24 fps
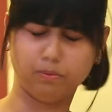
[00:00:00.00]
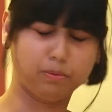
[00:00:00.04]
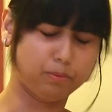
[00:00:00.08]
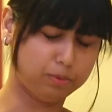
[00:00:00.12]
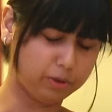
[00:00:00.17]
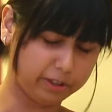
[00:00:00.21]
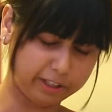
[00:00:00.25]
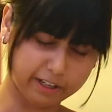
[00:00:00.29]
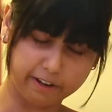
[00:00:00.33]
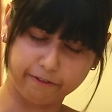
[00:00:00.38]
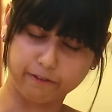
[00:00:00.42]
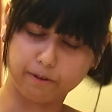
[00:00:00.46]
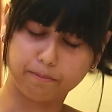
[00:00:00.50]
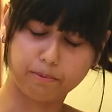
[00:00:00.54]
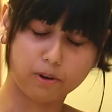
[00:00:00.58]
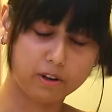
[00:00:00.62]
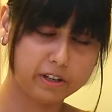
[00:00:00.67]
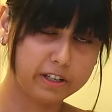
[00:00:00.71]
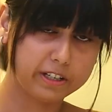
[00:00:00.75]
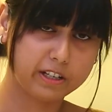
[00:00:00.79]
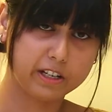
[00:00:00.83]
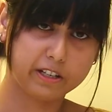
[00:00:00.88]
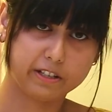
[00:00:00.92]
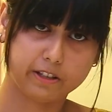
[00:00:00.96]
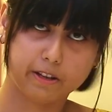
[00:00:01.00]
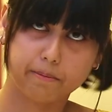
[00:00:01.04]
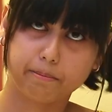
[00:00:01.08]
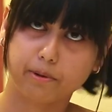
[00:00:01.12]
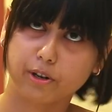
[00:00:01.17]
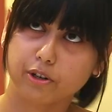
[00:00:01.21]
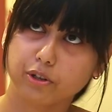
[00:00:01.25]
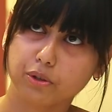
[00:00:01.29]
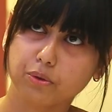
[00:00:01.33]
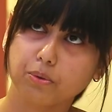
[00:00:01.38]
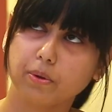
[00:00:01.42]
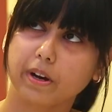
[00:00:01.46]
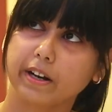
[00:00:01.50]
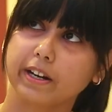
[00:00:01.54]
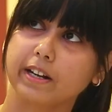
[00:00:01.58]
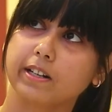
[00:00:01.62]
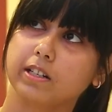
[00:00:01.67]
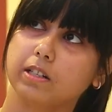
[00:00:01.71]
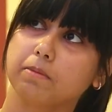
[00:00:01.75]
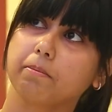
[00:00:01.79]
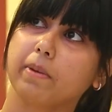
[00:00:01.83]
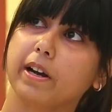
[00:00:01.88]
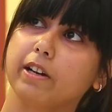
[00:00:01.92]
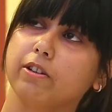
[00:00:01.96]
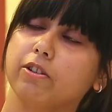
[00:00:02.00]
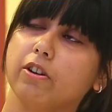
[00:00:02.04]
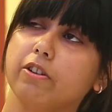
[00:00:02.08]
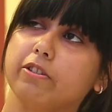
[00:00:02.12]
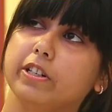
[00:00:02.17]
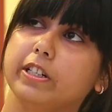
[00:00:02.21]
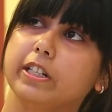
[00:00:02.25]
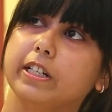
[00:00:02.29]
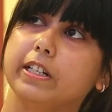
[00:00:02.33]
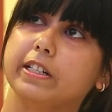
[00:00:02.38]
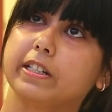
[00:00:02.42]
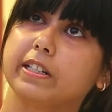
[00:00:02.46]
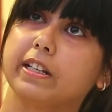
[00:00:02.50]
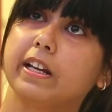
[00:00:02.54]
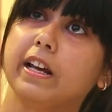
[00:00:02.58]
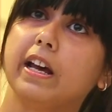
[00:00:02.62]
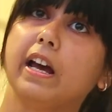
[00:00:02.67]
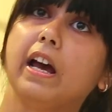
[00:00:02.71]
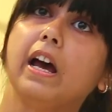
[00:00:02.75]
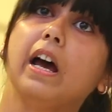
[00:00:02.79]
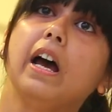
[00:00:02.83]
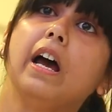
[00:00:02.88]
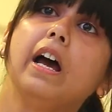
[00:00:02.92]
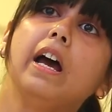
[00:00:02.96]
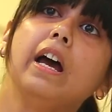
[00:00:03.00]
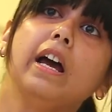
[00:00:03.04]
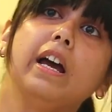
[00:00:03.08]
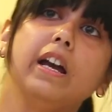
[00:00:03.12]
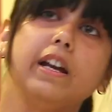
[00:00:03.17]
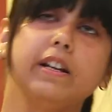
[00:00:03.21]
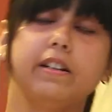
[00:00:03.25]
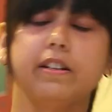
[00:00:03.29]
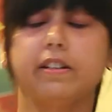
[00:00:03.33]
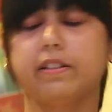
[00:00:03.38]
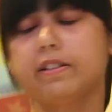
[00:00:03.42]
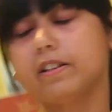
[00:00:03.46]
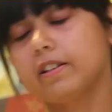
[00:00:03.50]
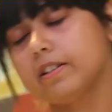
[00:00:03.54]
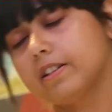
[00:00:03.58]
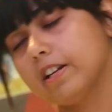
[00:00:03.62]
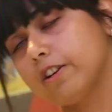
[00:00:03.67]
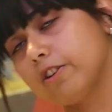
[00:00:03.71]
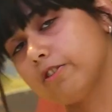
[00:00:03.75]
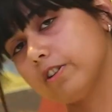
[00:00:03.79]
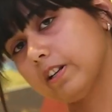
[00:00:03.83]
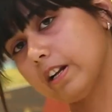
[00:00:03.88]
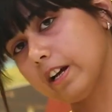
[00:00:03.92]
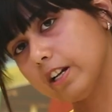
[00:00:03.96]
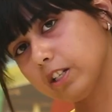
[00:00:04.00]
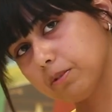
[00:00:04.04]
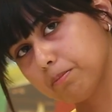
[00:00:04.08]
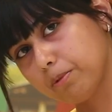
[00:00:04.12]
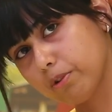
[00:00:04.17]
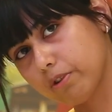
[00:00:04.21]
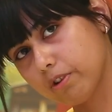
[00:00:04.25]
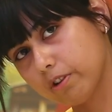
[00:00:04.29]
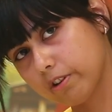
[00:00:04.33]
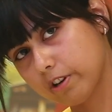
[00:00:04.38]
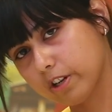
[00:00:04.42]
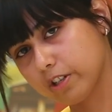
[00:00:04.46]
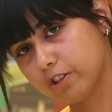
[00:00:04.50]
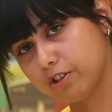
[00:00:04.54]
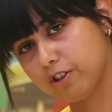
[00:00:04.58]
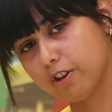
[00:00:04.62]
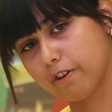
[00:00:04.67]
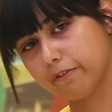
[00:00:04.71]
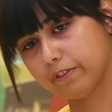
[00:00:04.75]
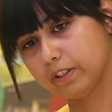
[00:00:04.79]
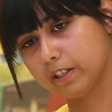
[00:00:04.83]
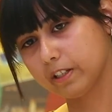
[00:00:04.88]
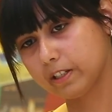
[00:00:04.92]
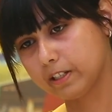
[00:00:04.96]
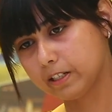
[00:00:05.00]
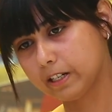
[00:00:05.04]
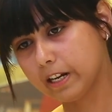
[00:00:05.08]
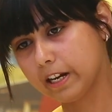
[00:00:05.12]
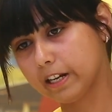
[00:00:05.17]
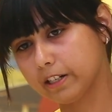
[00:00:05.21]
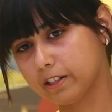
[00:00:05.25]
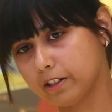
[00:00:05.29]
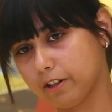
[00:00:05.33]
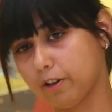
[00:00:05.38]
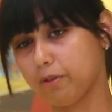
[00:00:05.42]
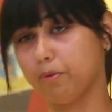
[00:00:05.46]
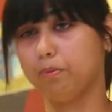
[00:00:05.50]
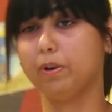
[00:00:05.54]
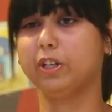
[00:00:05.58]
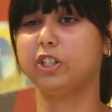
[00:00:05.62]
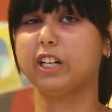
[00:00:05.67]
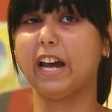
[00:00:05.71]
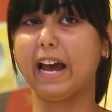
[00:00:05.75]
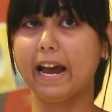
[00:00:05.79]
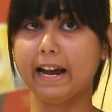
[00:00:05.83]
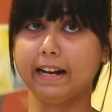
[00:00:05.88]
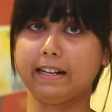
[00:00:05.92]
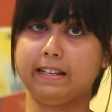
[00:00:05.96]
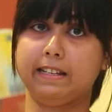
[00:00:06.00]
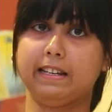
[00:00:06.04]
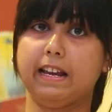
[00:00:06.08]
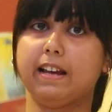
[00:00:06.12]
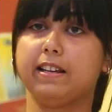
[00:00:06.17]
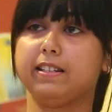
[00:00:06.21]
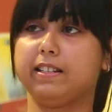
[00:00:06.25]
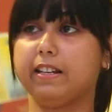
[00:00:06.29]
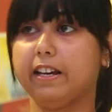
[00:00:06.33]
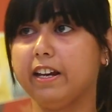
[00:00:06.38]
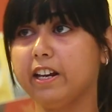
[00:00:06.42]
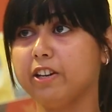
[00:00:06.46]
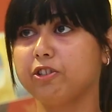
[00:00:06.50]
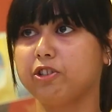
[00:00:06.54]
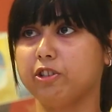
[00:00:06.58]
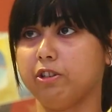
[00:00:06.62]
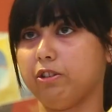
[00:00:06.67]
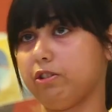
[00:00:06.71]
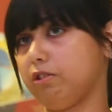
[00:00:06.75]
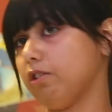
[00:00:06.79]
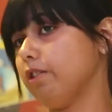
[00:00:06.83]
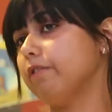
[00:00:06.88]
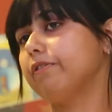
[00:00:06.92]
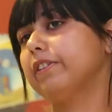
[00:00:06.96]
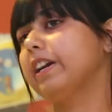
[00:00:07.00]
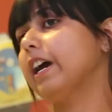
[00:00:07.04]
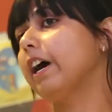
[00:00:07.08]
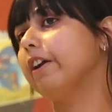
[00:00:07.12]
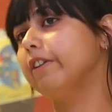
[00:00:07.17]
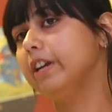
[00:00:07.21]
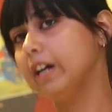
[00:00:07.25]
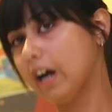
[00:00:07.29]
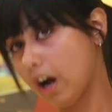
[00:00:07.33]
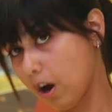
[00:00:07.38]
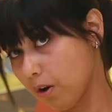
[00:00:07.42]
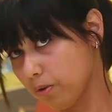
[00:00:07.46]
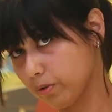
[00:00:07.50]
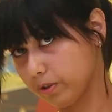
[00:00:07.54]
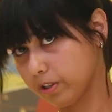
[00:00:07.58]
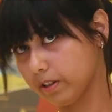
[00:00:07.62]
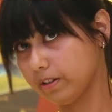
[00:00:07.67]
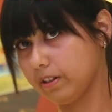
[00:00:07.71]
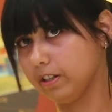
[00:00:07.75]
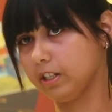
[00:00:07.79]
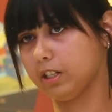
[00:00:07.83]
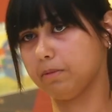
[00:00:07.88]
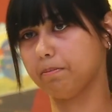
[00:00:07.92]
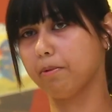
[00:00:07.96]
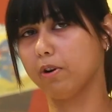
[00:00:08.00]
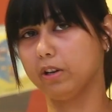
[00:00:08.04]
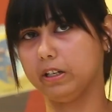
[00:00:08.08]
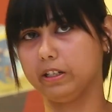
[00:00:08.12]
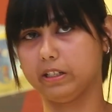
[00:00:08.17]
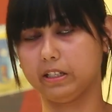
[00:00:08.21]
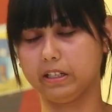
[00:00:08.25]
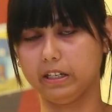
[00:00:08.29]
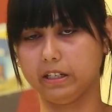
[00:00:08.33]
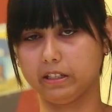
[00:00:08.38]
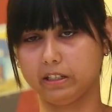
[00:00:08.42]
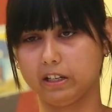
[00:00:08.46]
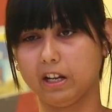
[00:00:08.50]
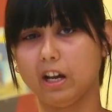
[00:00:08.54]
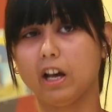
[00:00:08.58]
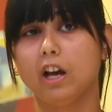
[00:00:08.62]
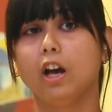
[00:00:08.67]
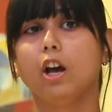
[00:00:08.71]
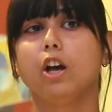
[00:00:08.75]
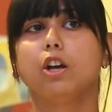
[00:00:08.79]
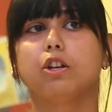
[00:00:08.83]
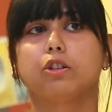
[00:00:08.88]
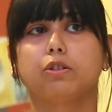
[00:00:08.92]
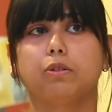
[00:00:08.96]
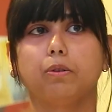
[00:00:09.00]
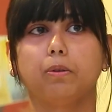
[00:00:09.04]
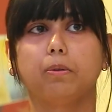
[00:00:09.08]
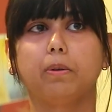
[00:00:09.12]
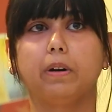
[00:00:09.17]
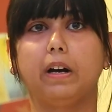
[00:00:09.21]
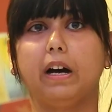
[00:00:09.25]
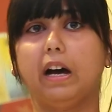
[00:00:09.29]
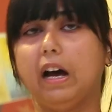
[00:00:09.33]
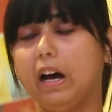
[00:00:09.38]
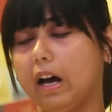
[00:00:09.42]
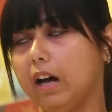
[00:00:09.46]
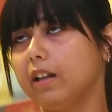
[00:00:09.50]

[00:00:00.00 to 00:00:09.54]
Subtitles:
whatever policies they pursue against minorities, it is the centralized bureaucracy of the state which acts as agents of carrying out these policies. So